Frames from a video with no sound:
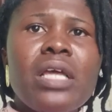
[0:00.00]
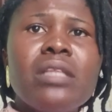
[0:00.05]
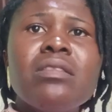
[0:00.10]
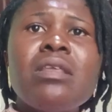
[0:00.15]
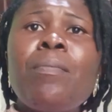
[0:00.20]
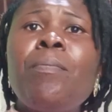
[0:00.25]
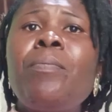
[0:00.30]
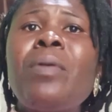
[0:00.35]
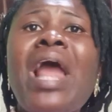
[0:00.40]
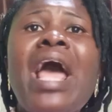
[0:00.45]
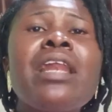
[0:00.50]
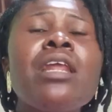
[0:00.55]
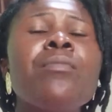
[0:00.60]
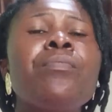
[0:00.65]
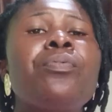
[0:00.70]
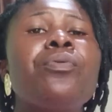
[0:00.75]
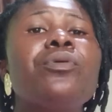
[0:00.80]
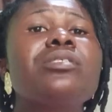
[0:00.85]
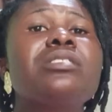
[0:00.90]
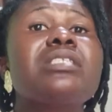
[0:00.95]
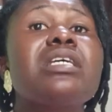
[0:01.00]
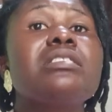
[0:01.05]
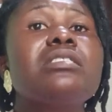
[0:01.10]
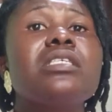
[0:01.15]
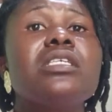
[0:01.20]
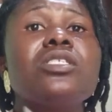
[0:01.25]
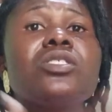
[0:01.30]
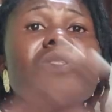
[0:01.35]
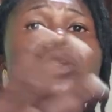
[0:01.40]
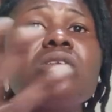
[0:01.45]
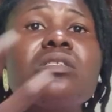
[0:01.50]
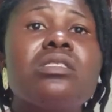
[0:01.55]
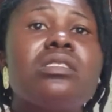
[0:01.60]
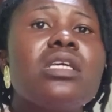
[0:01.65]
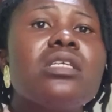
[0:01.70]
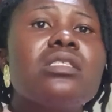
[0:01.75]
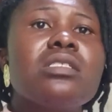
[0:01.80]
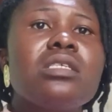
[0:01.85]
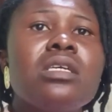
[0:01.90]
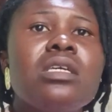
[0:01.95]
The planning process is not
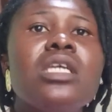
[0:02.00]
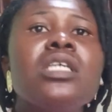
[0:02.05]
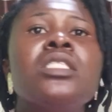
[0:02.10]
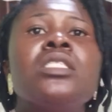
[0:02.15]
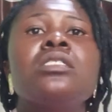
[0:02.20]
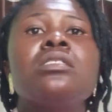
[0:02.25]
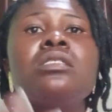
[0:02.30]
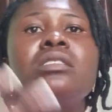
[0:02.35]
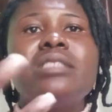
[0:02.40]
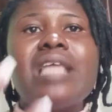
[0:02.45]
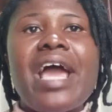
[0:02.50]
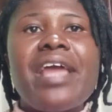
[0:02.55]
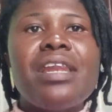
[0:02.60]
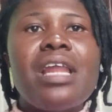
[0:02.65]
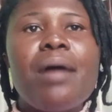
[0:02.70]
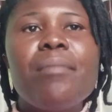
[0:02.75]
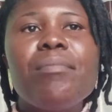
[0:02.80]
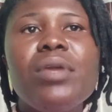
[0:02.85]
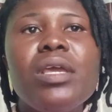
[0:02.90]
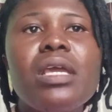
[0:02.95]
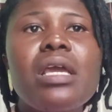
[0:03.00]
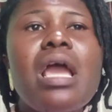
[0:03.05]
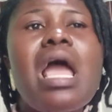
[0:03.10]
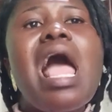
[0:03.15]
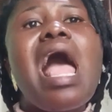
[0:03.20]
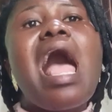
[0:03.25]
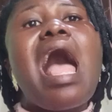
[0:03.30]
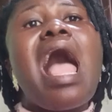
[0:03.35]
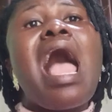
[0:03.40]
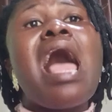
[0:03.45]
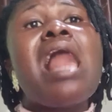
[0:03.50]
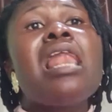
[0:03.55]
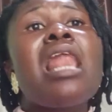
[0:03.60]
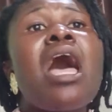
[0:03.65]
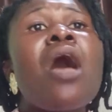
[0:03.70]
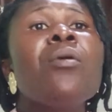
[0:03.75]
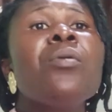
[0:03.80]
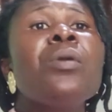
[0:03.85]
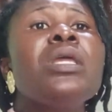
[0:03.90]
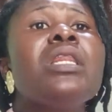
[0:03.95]
static, it is dynamic,
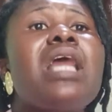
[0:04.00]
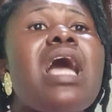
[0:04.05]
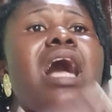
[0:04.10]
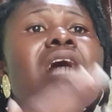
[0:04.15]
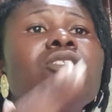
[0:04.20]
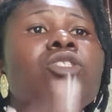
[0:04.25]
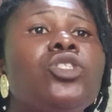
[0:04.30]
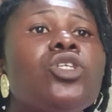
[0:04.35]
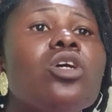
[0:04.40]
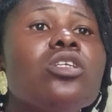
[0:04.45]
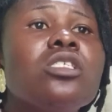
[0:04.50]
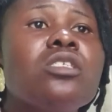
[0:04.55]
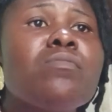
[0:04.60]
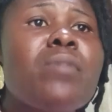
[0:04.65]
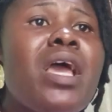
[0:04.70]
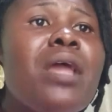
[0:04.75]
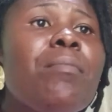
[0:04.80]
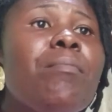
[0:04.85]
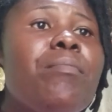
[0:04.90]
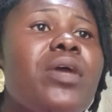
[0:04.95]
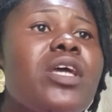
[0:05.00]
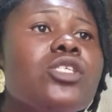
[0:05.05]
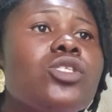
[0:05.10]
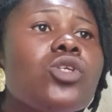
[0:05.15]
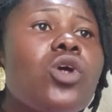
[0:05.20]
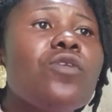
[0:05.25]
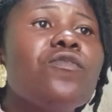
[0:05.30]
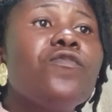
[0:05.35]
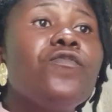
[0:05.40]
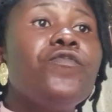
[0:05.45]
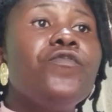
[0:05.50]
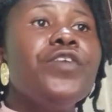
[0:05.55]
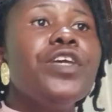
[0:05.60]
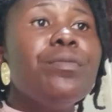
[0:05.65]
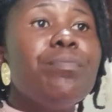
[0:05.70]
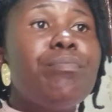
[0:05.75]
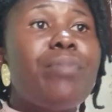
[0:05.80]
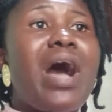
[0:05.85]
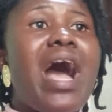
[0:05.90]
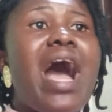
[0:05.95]
allowing adjustment based on
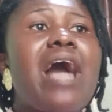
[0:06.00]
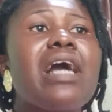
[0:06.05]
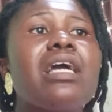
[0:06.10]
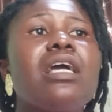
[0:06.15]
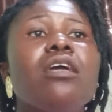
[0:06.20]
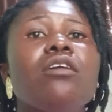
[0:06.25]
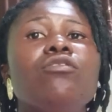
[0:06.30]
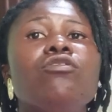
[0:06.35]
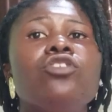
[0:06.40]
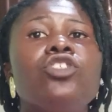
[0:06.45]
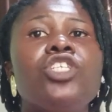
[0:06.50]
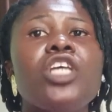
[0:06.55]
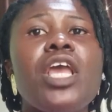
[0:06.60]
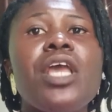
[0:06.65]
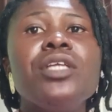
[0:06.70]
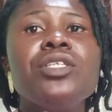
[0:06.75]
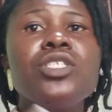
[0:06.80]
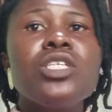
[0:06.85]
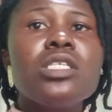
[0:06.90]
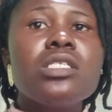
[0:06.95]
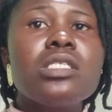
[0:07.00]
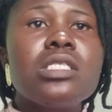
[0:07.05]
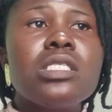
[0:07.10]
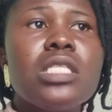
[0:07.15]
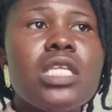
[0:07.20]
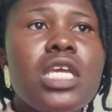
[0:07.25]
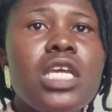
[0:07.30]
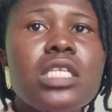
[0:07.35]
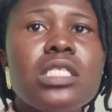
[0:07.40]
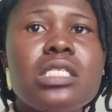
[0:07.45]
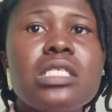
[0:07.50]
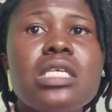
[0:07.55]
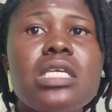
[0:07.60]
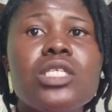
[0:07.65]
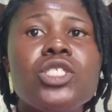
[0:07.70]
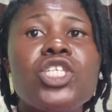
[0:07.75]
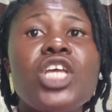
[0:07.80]
feedback, changing needs,